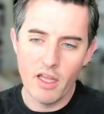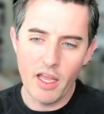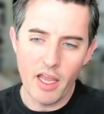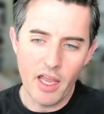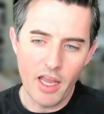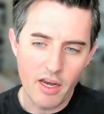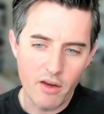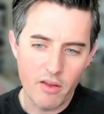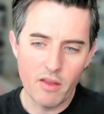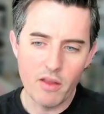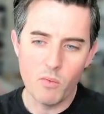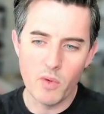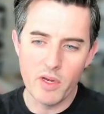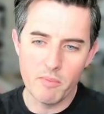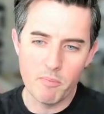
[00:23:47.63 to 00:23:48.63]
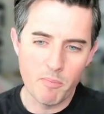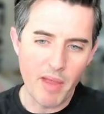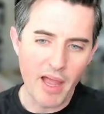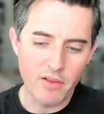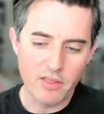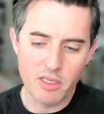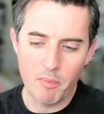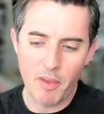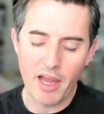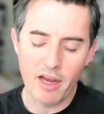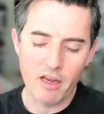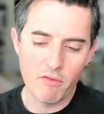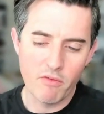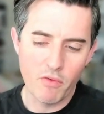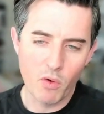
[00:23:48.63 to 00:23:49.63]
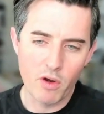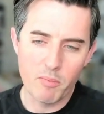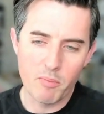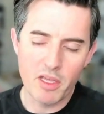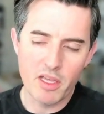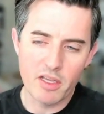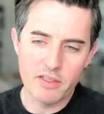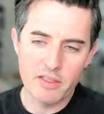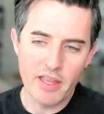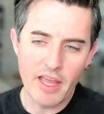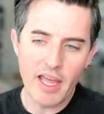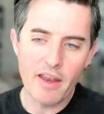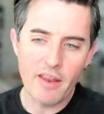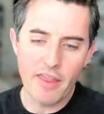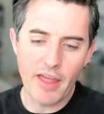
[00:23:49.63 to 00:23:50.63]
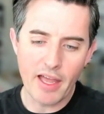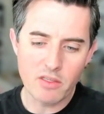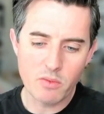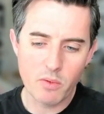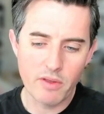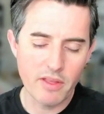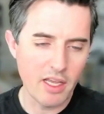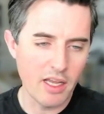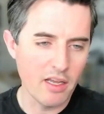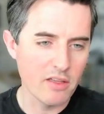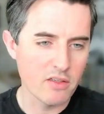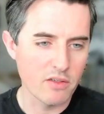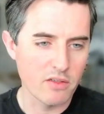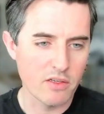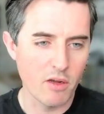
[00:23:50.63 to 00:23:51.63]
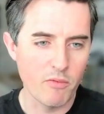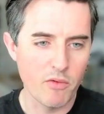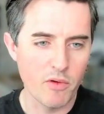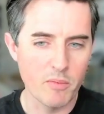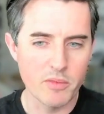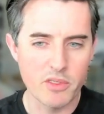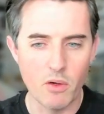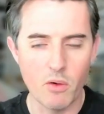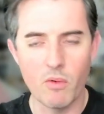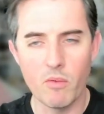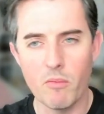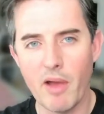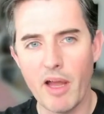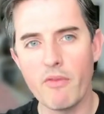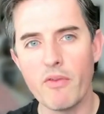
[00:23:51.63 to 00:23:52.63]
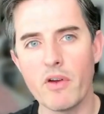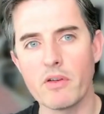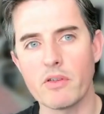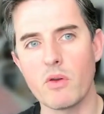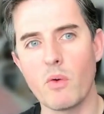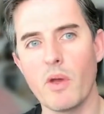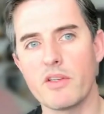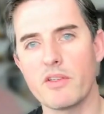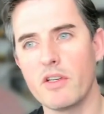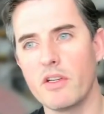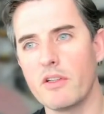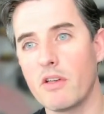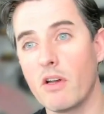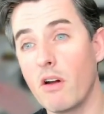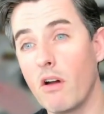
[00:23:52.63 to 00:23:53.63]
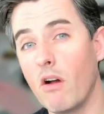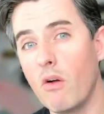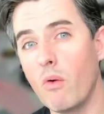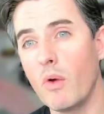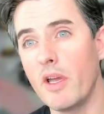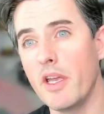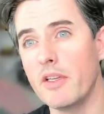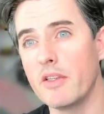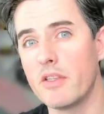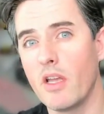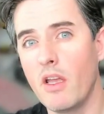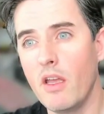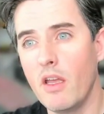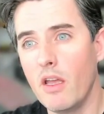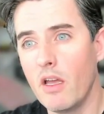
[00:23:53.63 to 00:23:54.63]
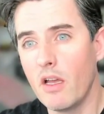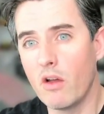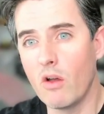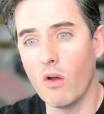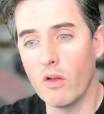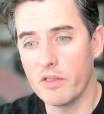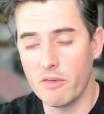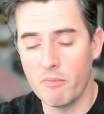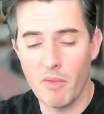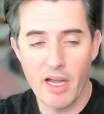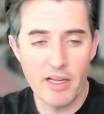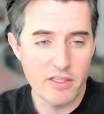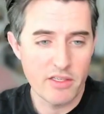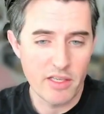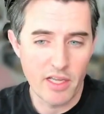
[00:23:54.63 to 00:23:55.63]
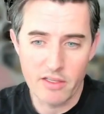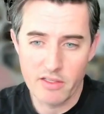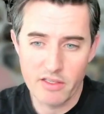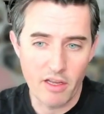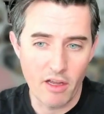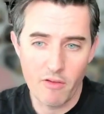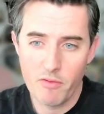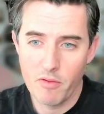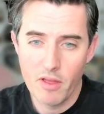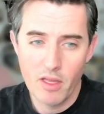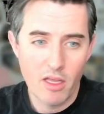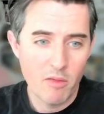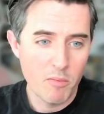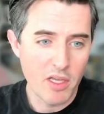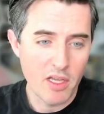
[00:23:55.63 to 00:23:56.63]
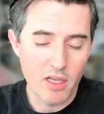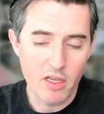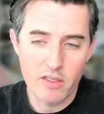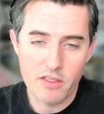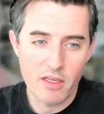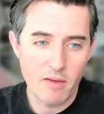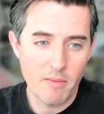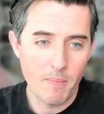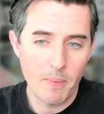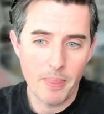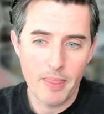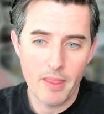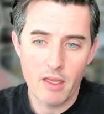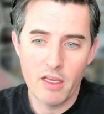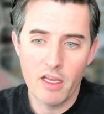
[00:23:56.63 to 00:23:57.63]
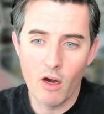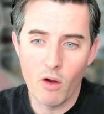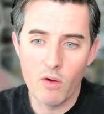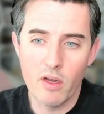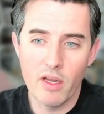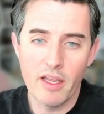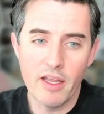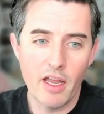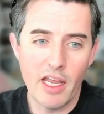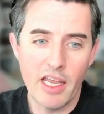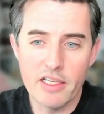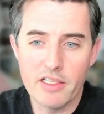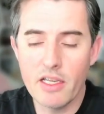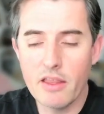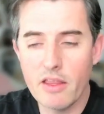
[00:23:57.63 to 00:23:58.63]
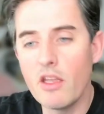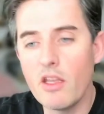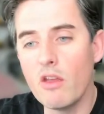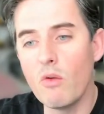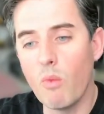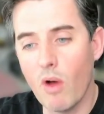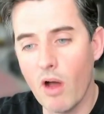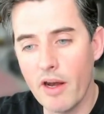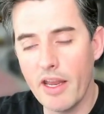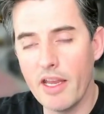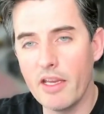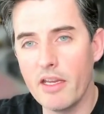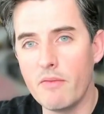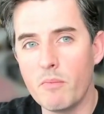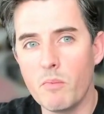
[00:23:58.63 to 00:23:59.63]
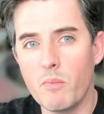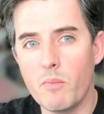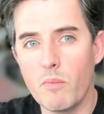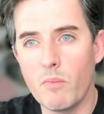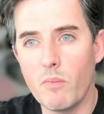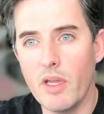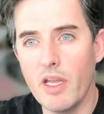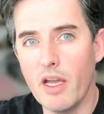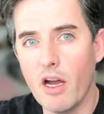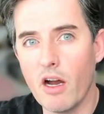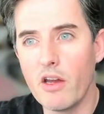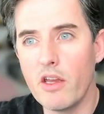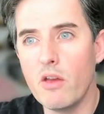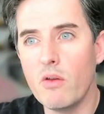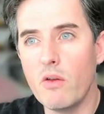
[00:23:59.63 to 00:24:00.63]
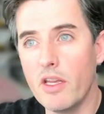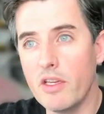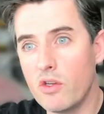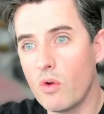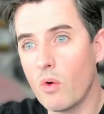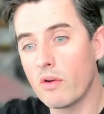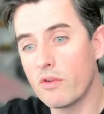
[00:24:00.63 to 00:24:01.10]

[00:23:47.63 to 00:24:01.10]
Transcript: and we bounce it back and forth, because that's where the answers come from. So my first questions are always goals and mindset stuff, because, you know, is it that you want is your